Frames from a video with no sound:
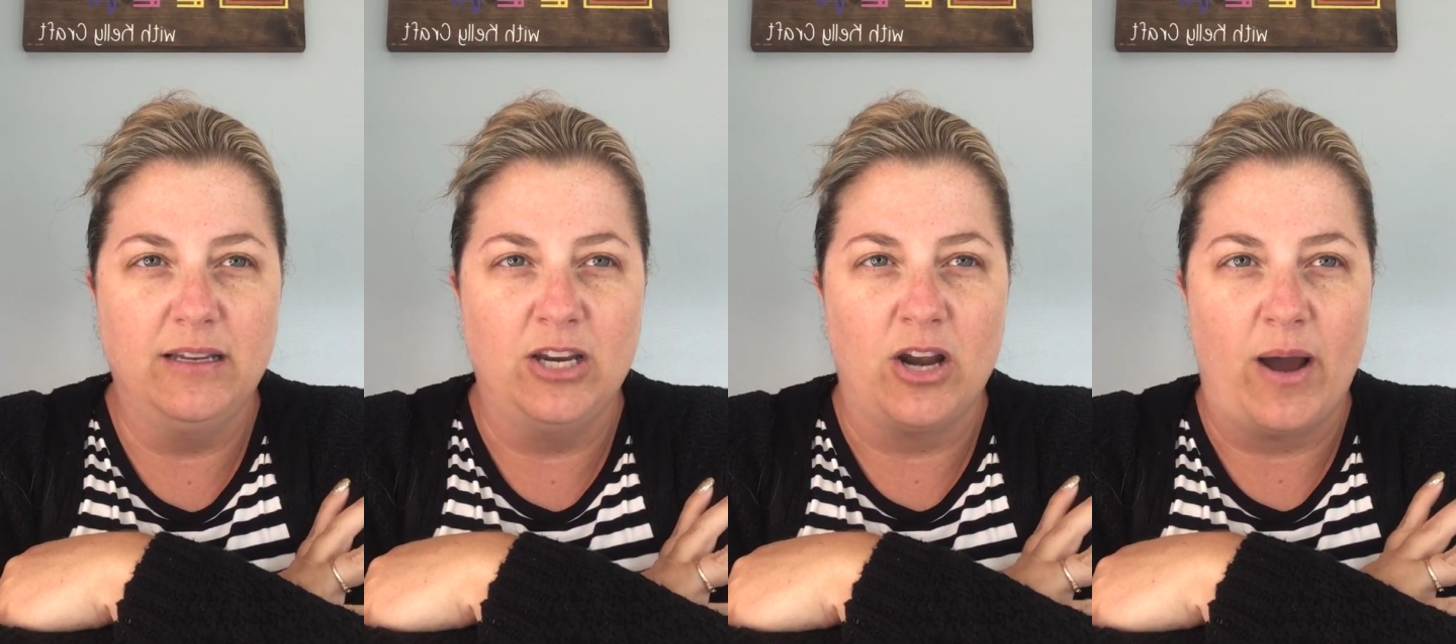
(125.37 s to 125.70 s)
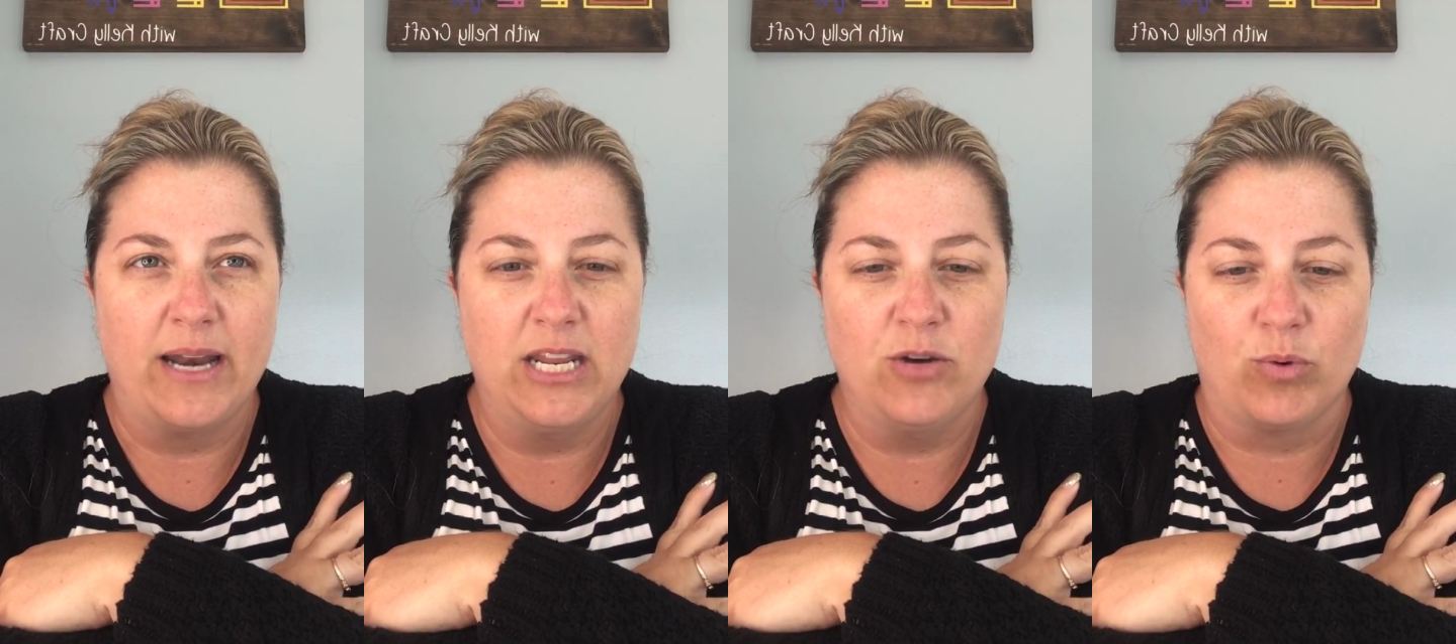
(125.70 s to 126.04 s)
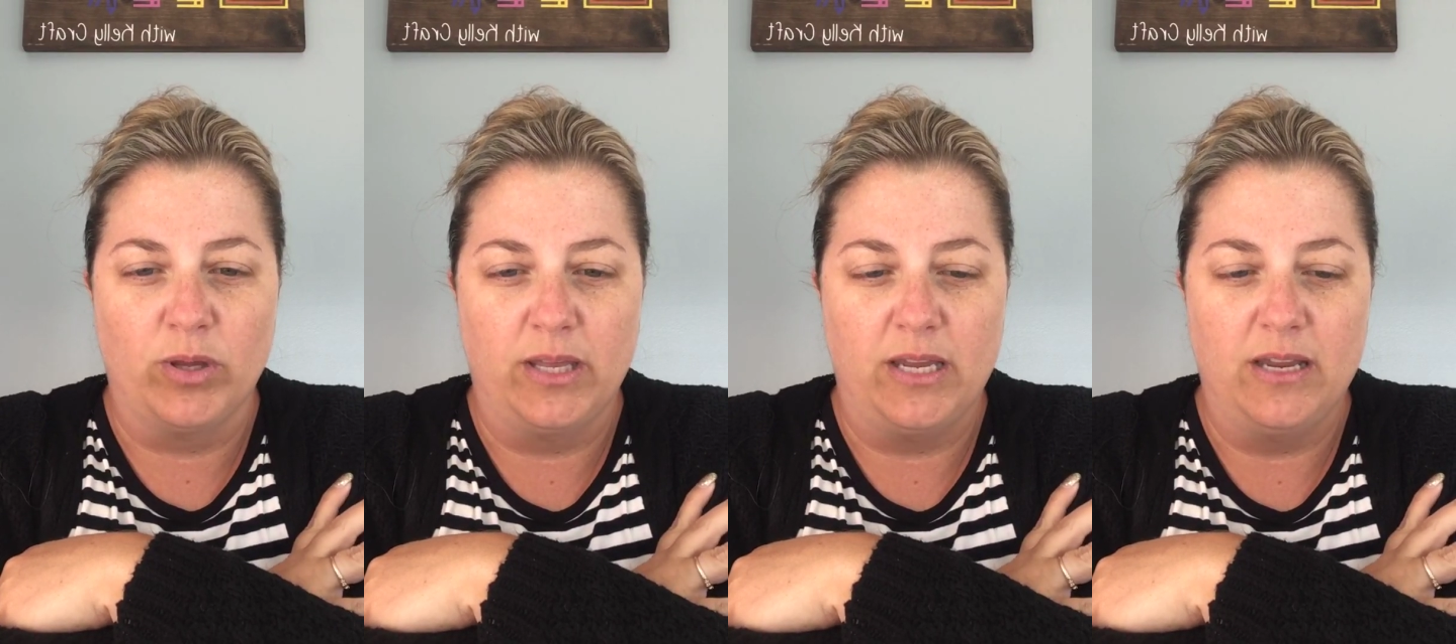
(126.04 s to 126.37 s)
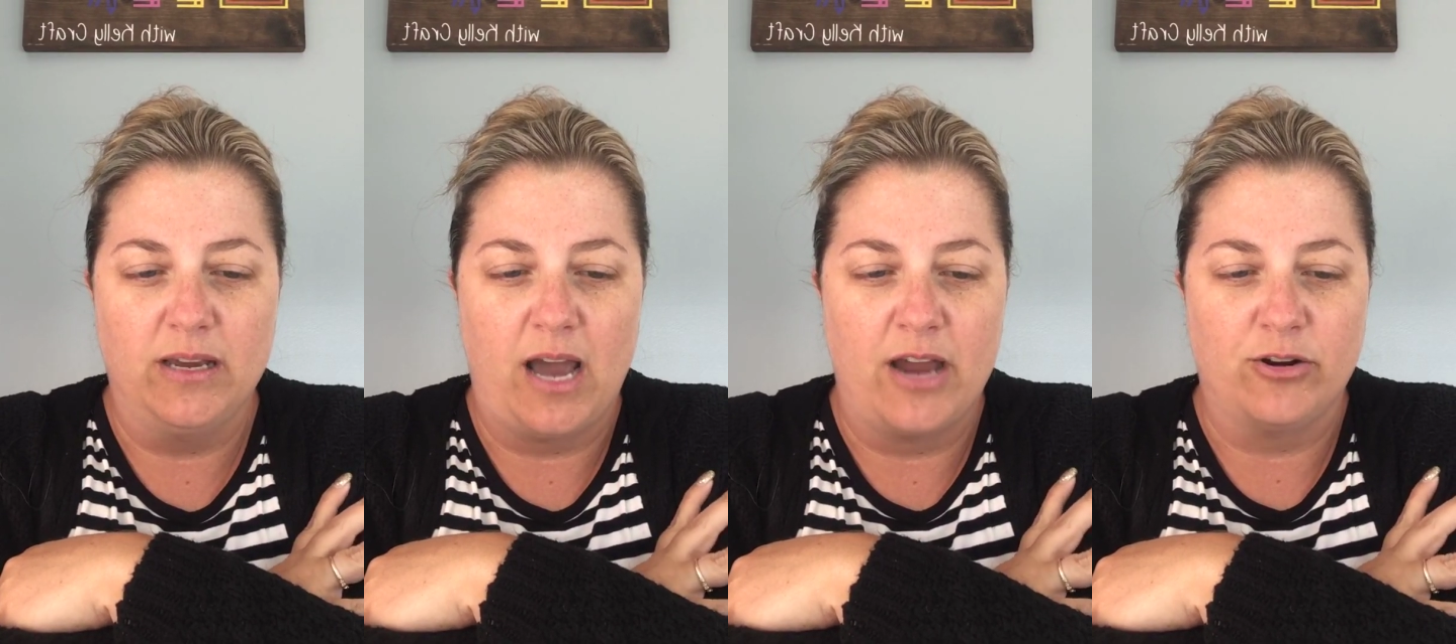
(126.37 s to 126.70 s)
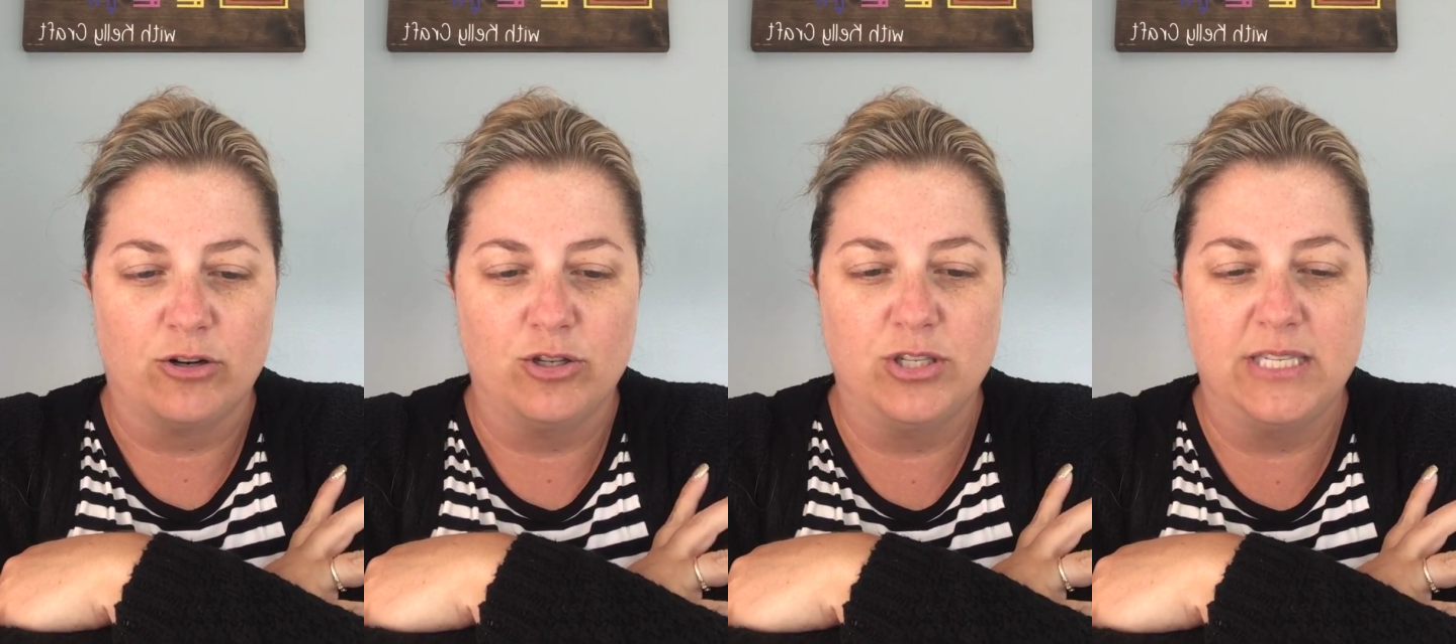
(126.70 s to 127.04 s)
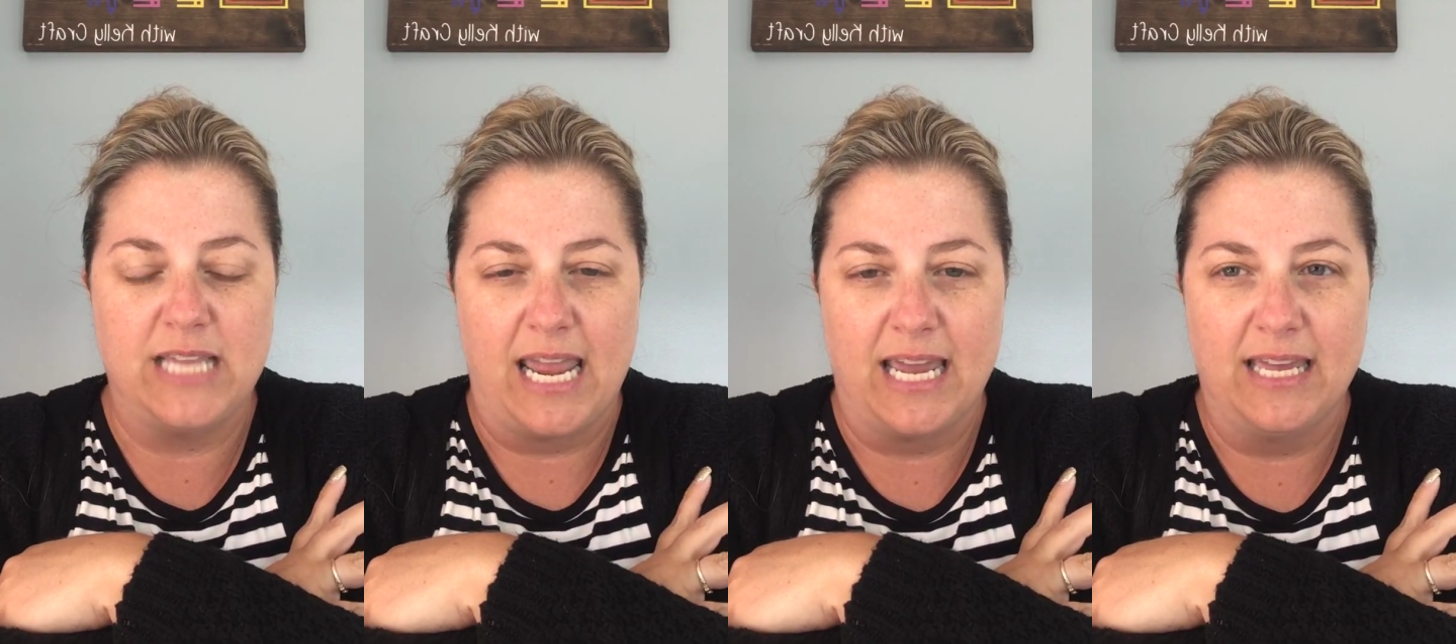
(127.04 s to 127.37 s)
you know, I didn't really
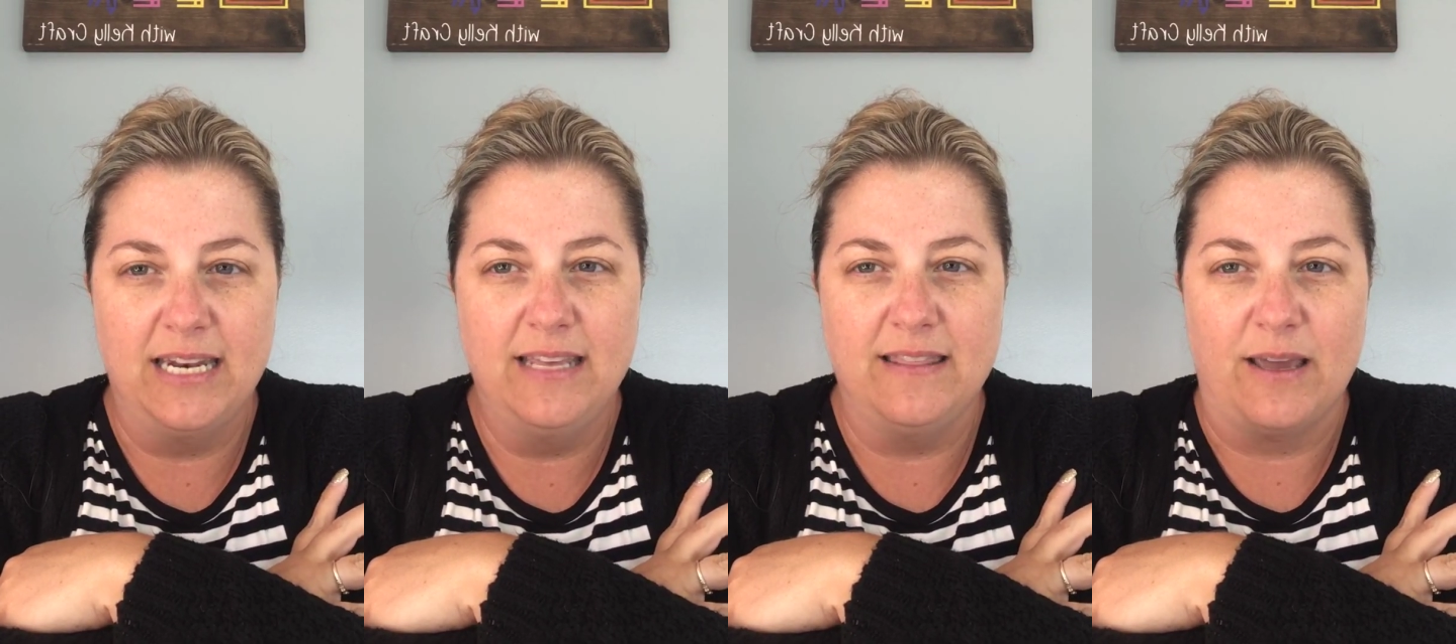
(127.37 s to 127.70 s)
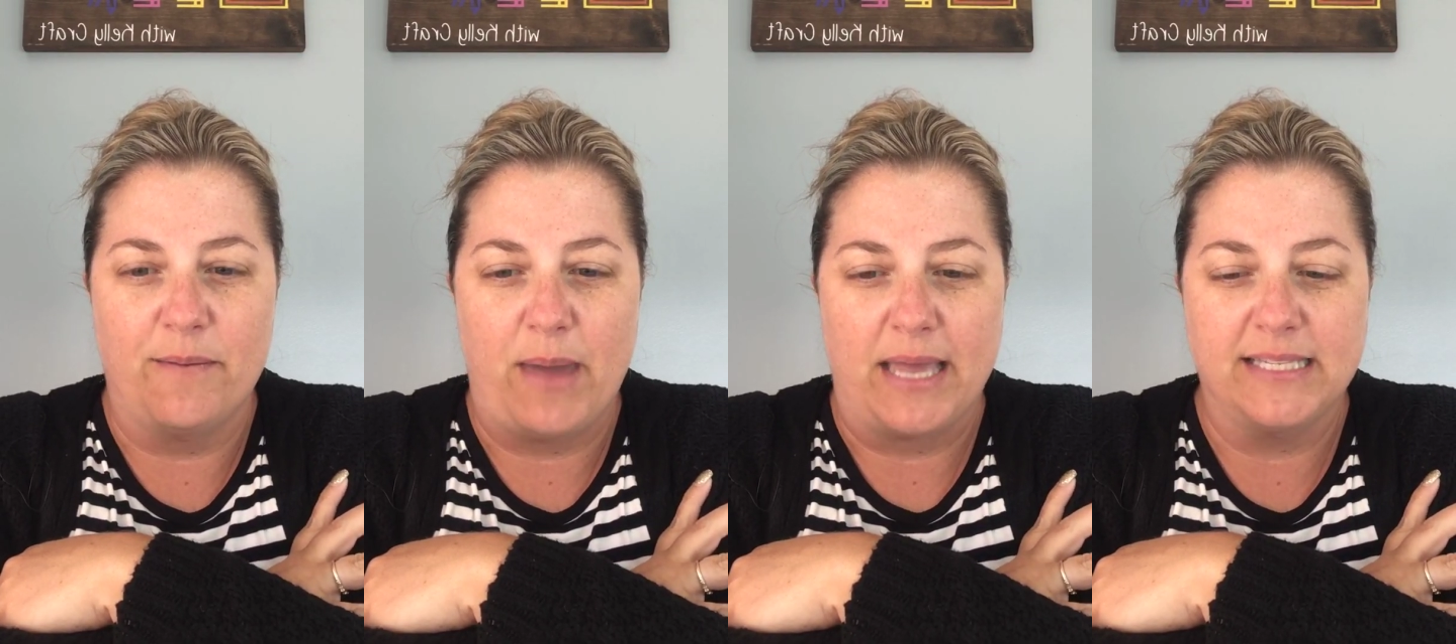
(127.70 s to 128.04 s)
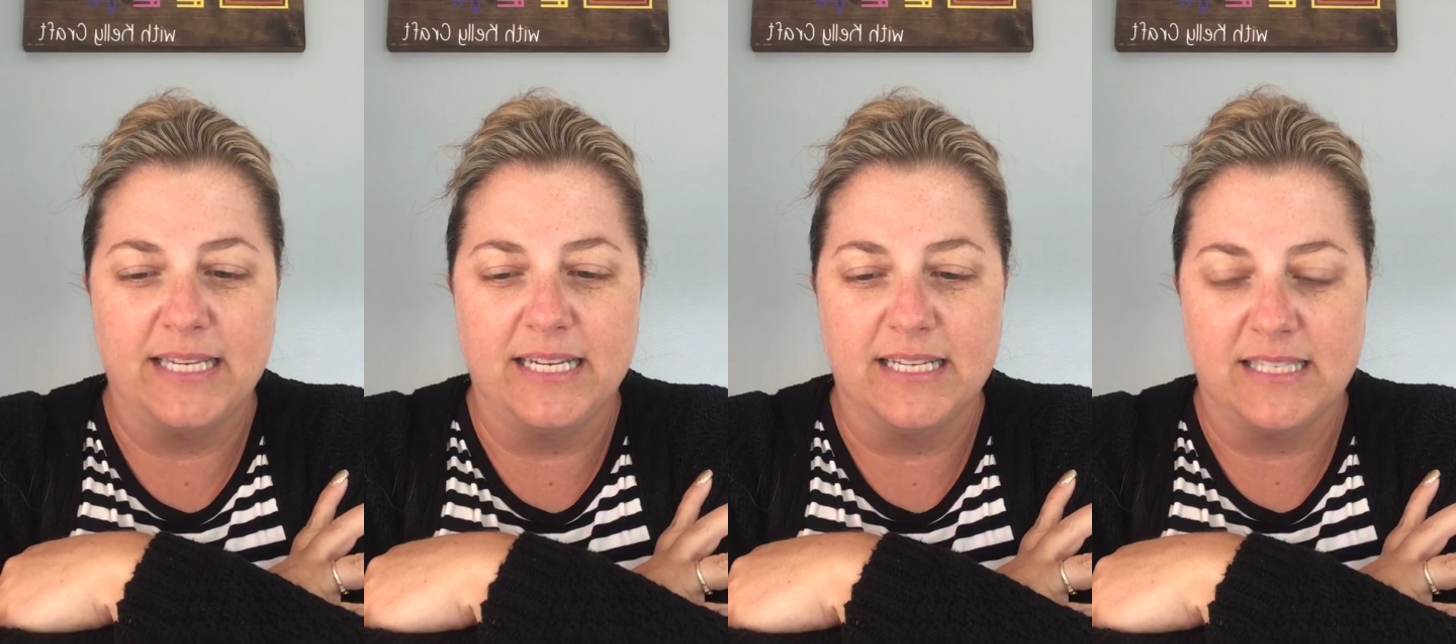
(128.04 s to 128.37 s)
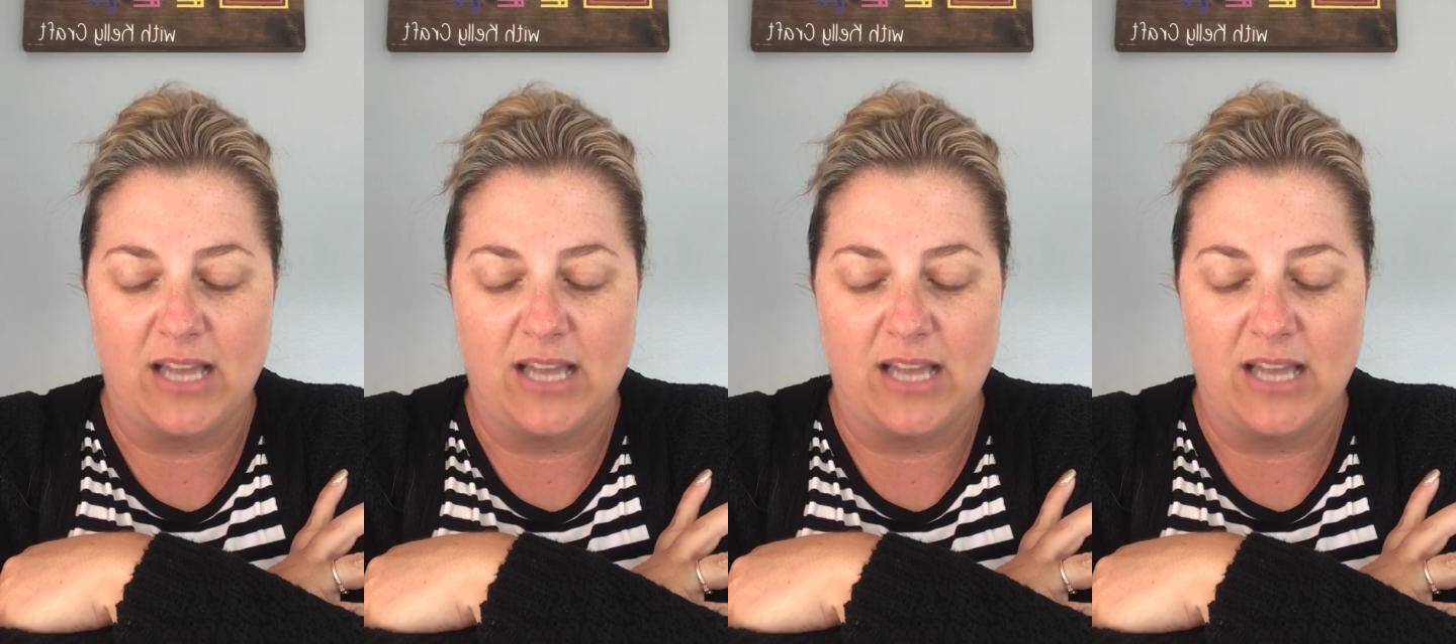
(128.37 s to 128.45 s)
understand the amazingness